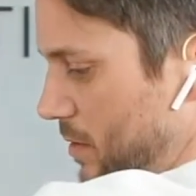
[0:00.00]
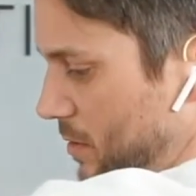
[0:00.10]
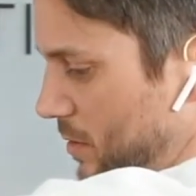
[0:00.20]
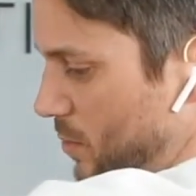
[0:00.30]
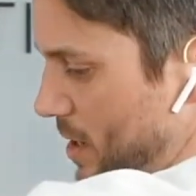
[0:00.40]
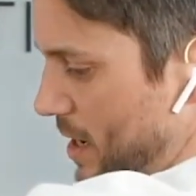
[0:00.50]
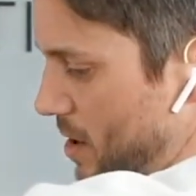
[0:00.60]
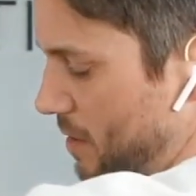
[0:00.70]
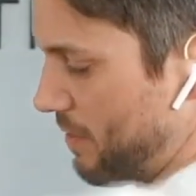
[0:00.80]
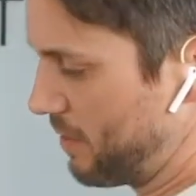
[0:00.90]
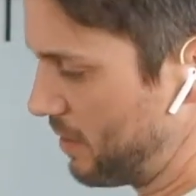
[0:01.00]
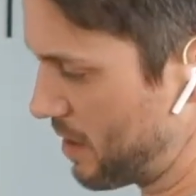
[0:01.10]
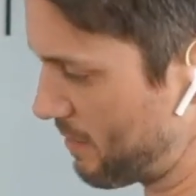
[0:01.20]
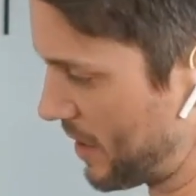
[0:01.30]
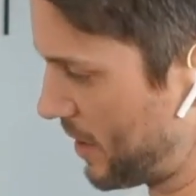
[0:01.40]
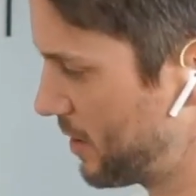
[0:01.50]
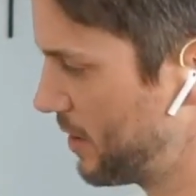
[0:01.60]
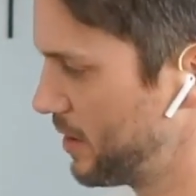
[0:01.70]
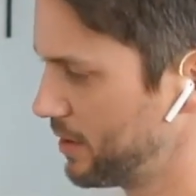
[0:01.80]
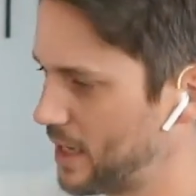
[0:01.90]
Square that off. Lovely.
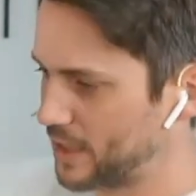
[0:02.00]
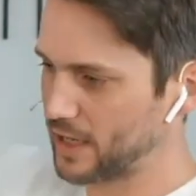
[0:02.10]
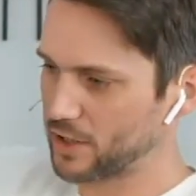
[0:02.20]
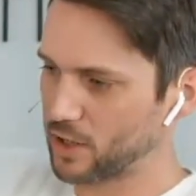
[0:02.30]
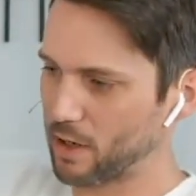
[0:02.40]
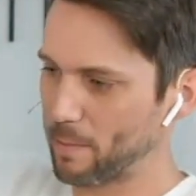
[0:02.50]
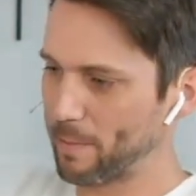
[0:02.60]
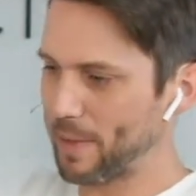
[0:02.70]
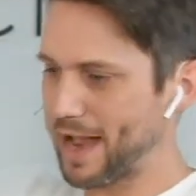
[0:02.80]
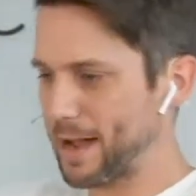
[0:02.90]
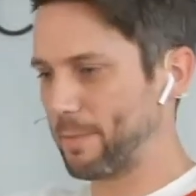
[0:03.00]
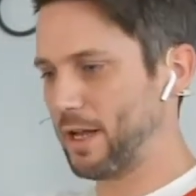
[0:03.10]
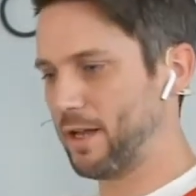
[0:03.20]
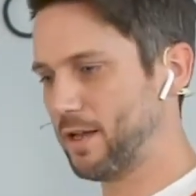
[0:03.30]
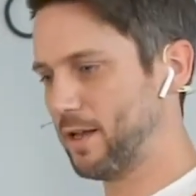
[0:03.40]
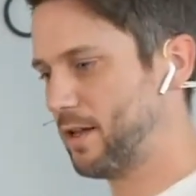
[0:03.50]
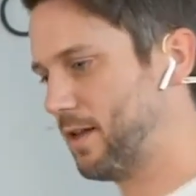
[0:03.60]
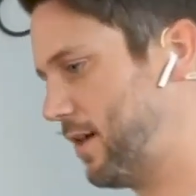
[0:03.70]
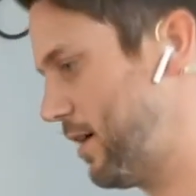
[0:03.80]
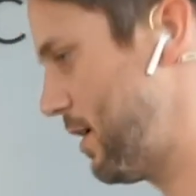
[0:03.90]
Next section. Bam.
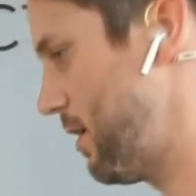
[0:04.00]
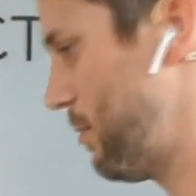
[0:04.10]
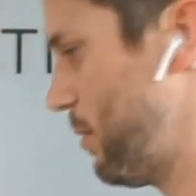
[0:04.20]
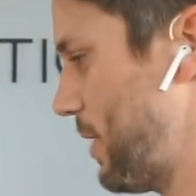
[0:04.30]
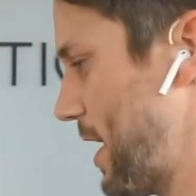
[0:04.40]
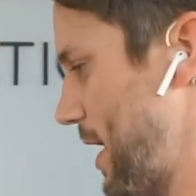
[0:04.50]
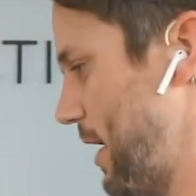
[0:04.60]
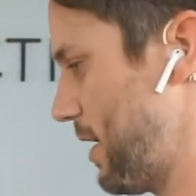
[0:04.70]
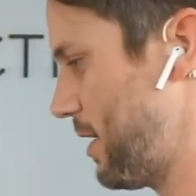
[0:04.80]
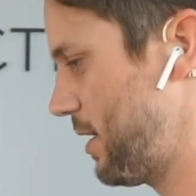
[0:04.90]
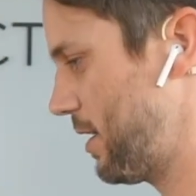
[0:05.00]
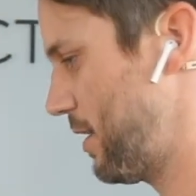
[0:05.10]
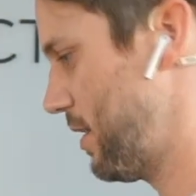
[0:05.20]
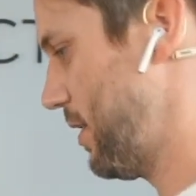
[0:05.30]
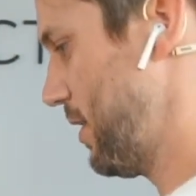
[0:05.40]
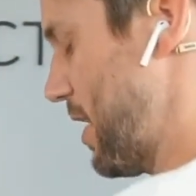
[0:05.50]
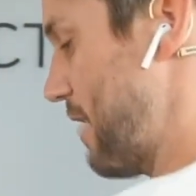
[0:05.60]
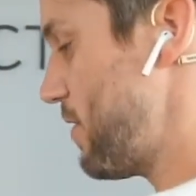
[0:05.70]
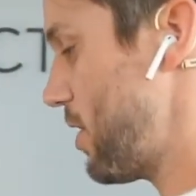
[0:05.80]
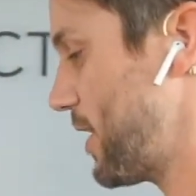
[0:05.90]
Pull that in.
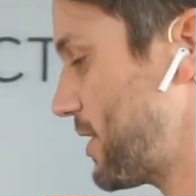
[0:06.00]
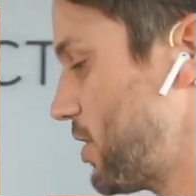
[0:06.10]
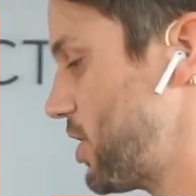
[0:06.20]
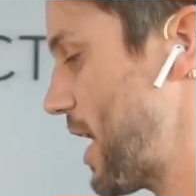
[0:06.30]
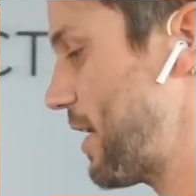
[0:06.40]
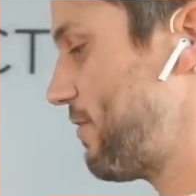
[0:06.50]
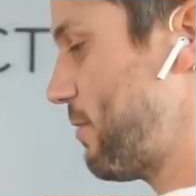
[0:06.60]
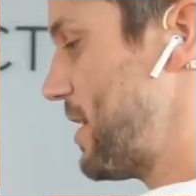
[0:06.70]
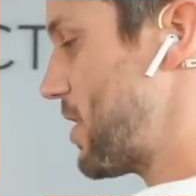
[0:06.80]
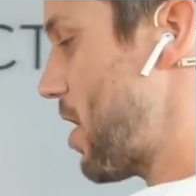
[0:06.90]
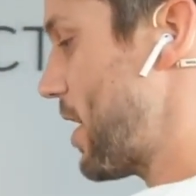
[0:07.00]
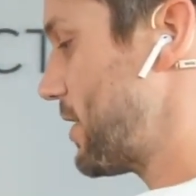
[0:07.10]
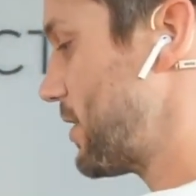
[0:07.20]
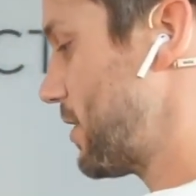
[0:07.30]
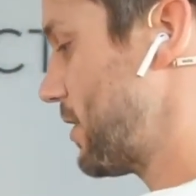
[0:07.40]
Have you liked and shared for me, guys?